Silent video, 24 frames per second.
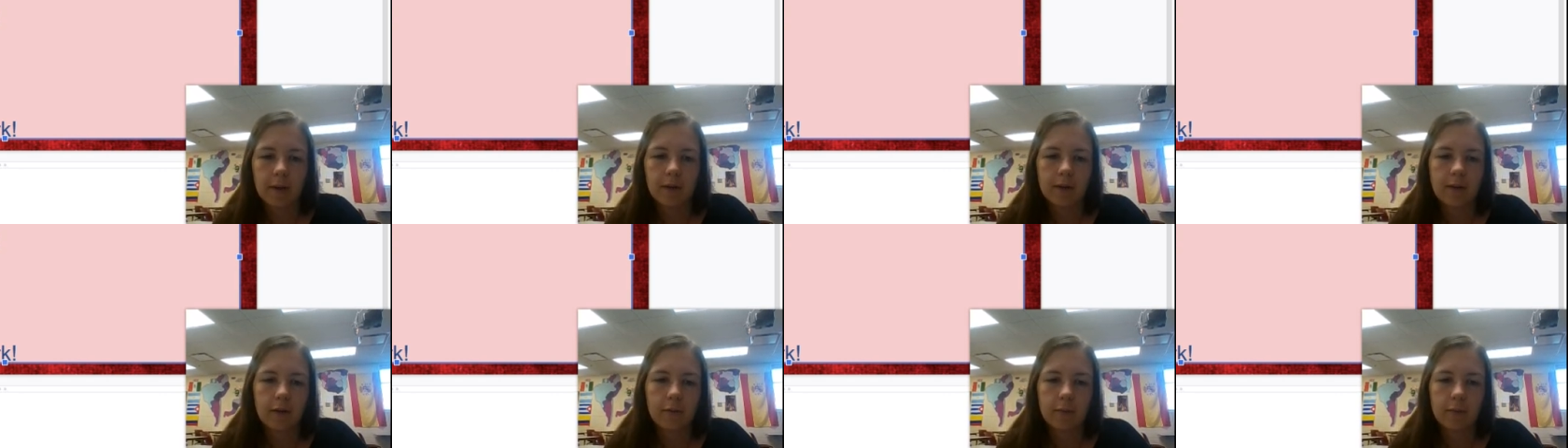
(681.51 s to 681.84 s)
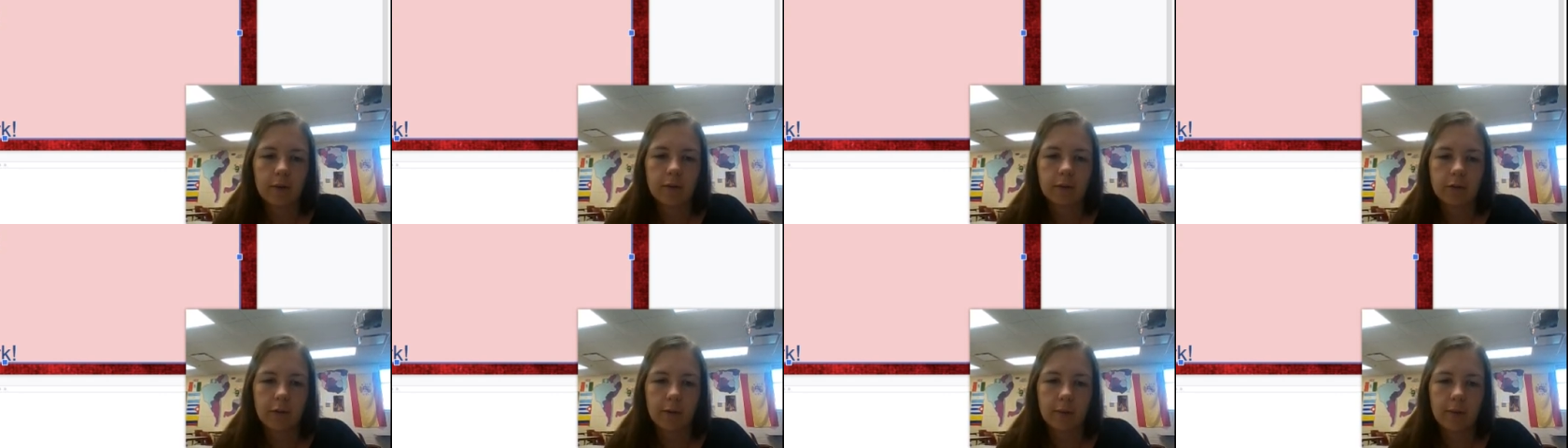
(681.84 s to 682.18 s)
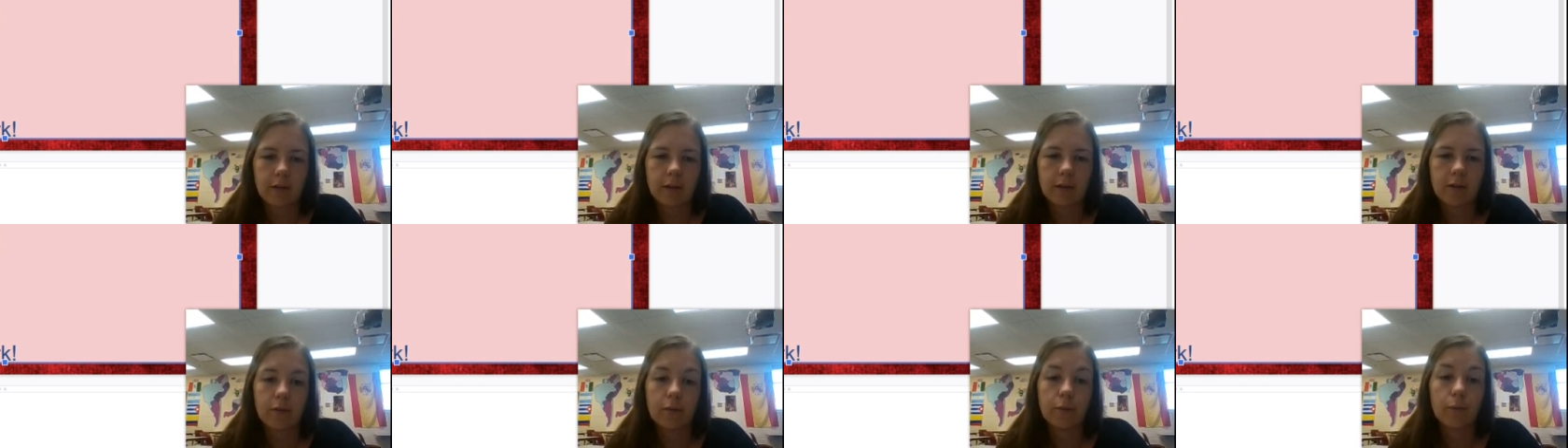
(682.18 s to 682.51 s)
but I did want to
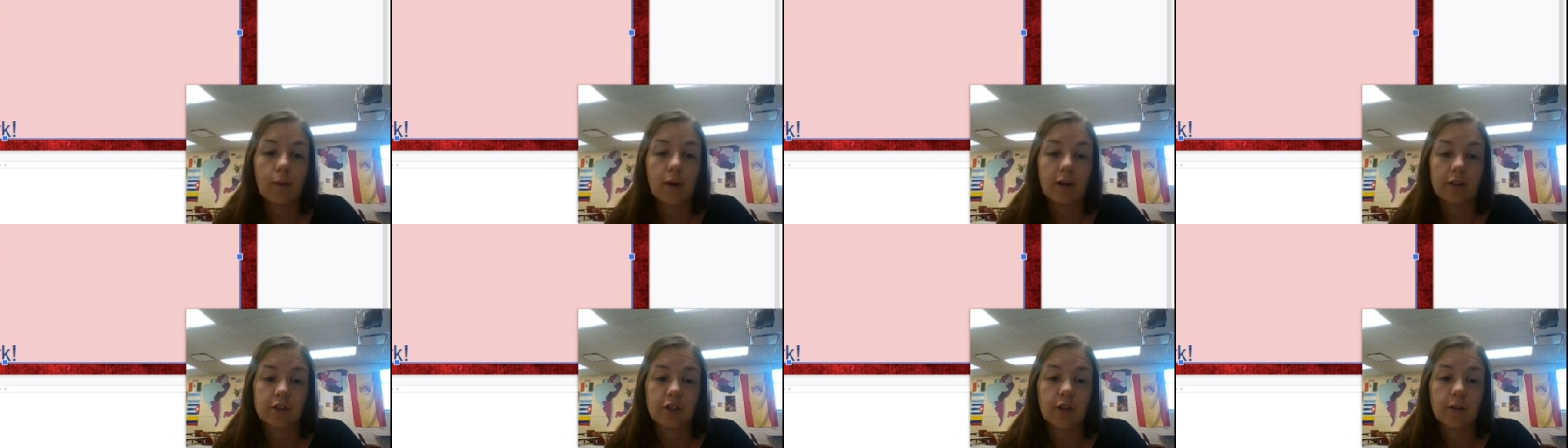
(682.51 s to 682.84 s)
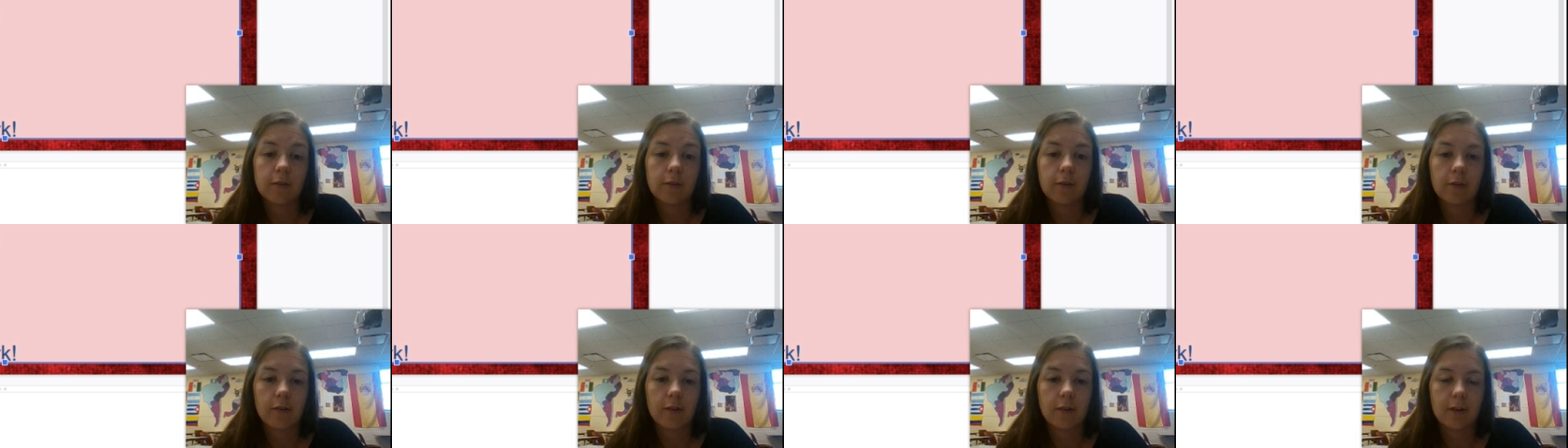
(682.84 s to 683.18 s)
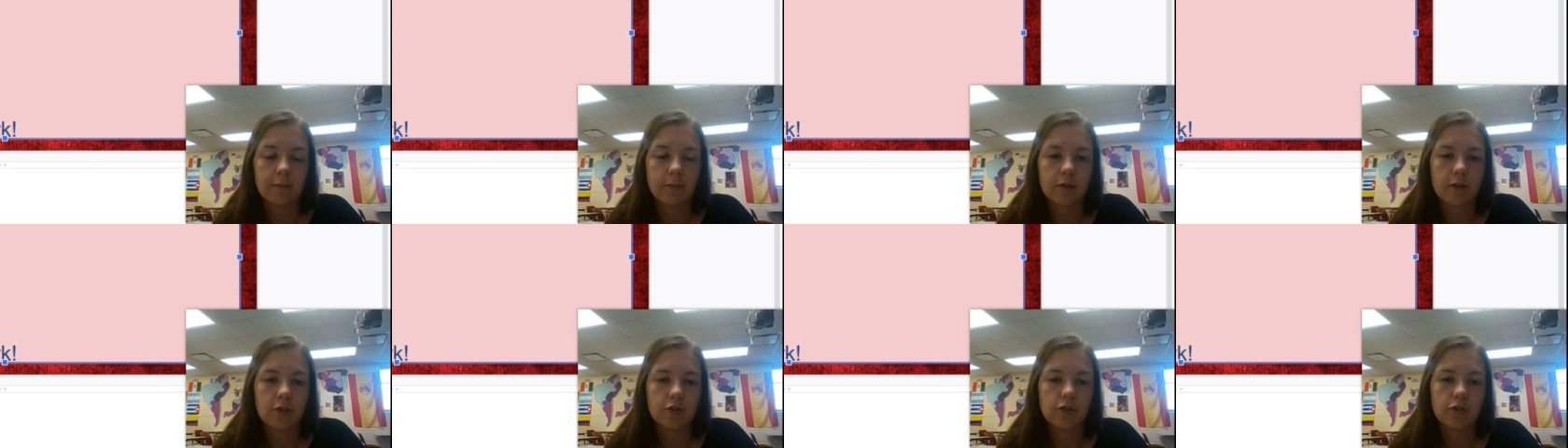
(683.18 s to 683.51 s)
remind you, watch out for
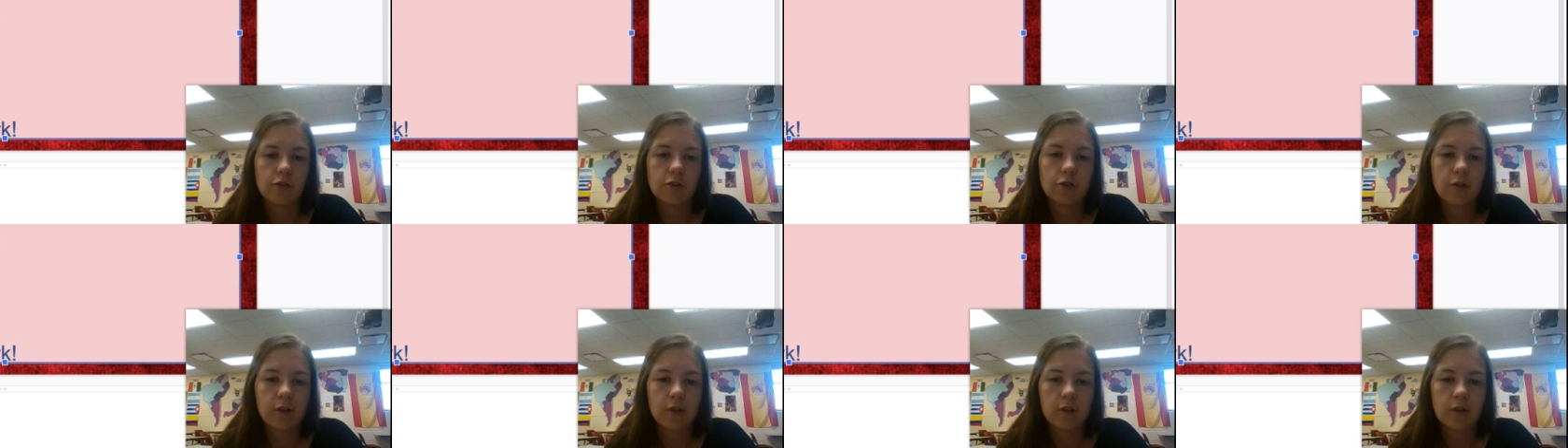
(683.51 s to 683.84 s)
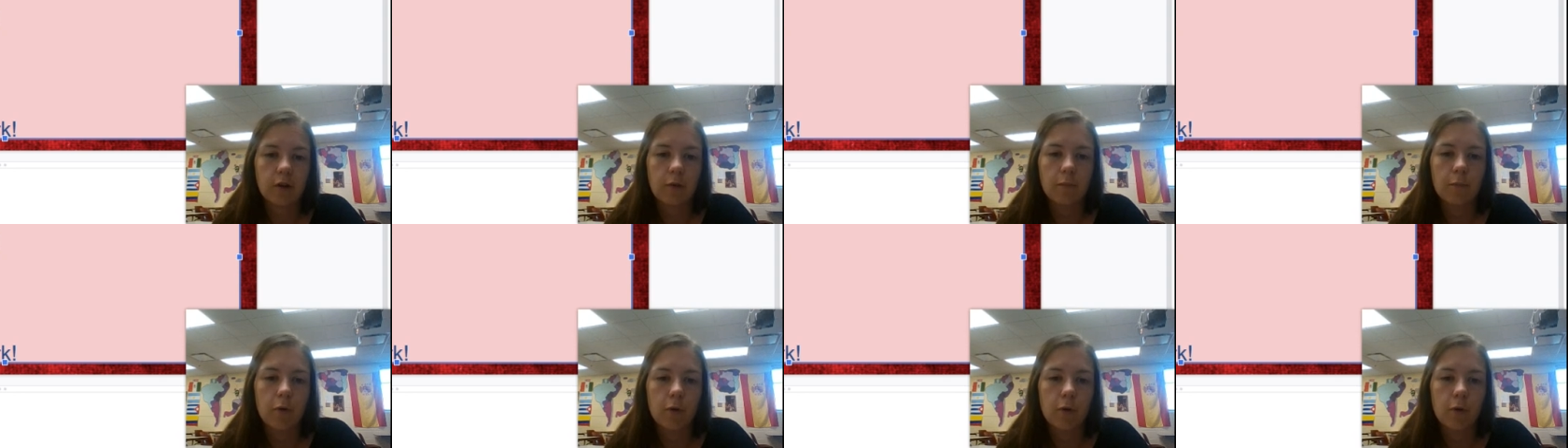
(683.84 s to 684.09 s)
stem changers.